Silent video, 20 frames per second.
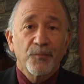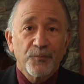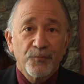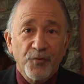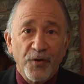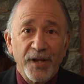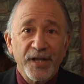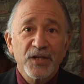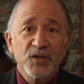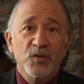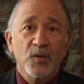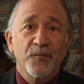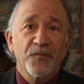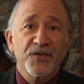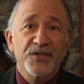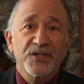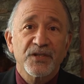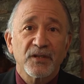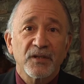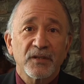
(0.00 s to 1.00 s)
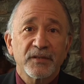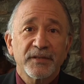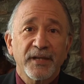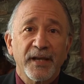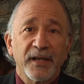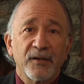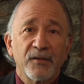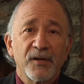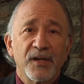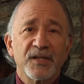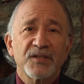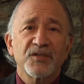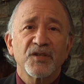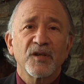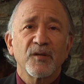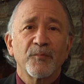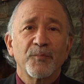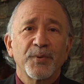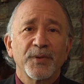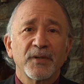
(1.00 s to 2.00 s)
brainstorm facilitator is
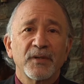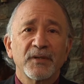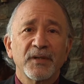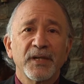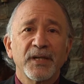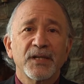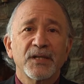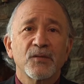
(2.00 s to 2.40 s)
the ability